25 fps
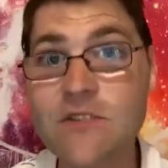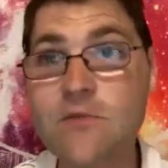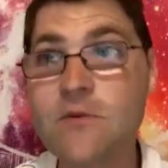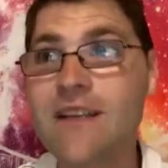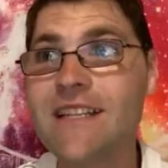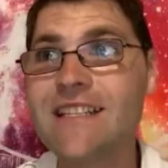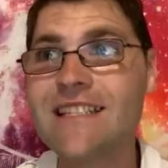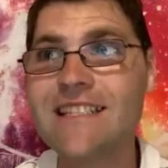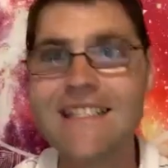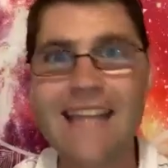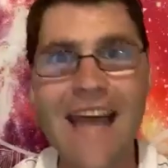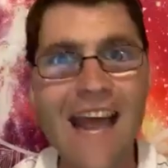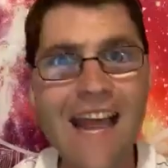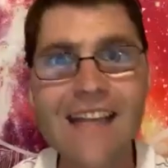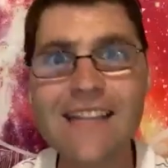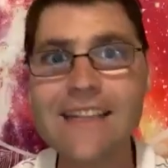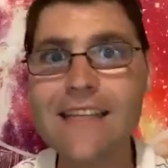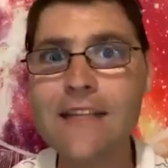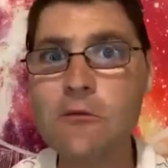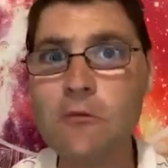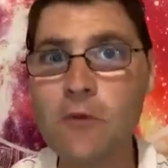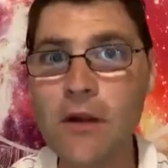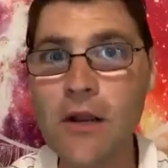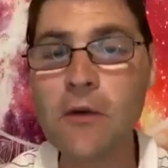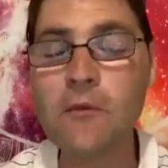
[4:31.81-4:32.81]
to
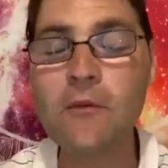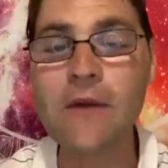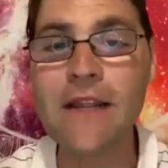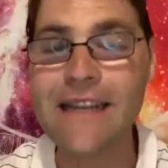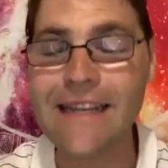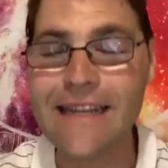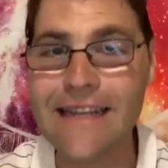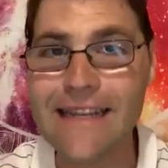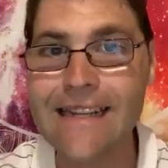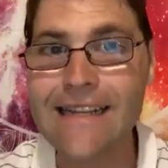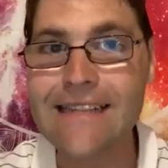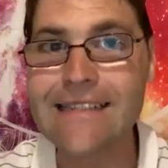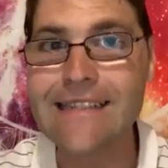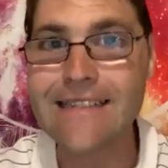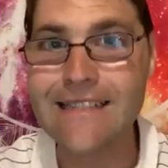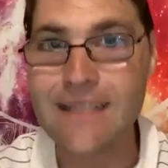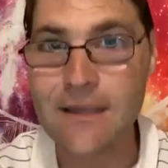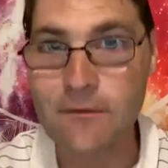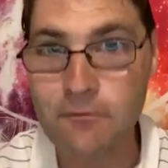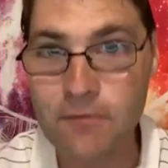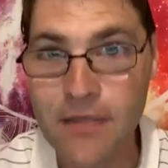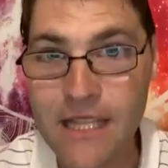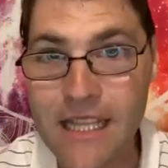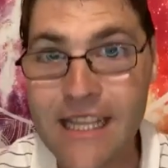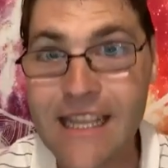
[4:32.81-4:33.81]
exactly where we need to
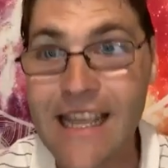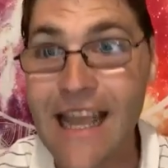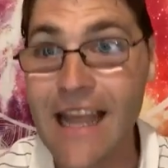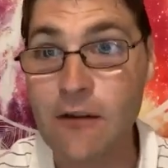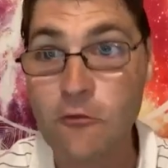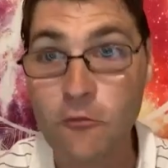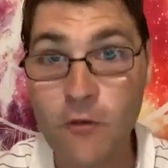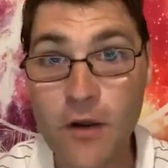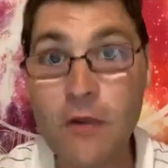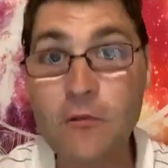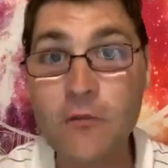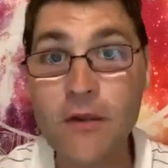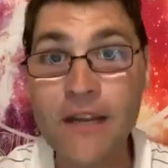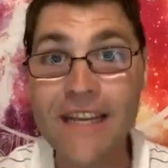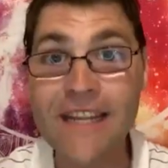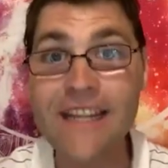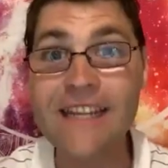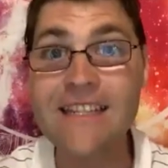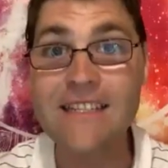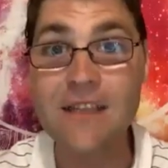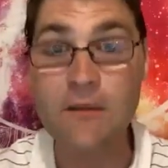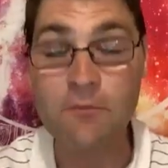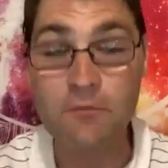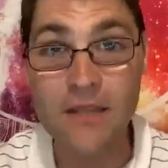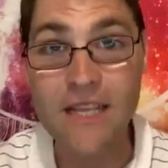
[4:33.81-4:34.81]
be and when we
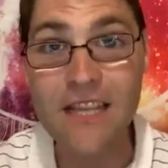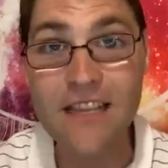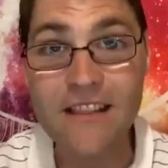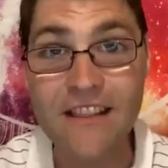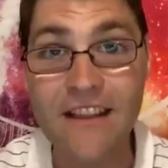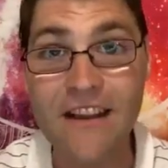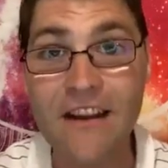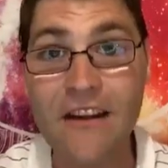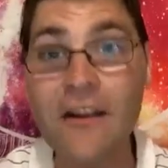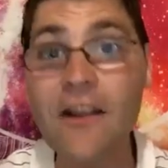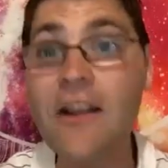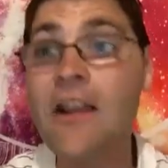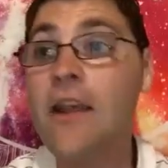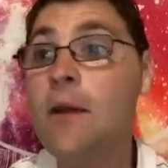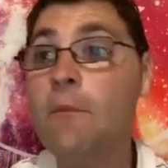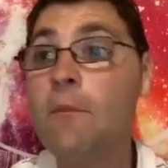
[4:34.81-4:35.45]
need to be there,